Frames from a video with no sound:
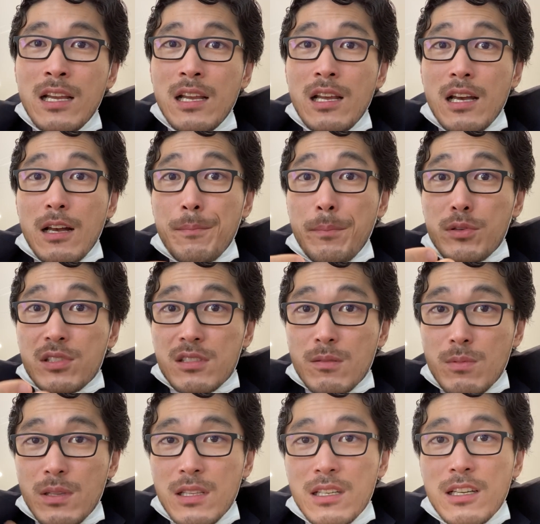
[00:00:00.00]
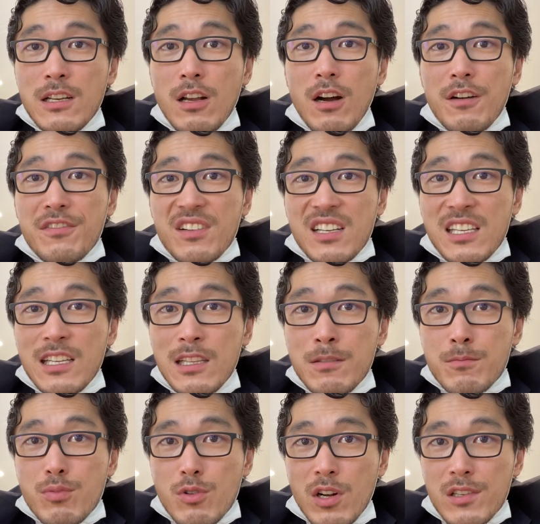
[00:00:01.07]
a possibility of healing
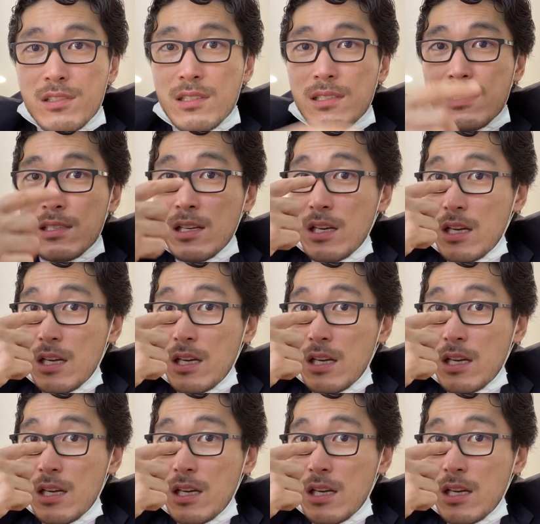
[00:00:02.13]
process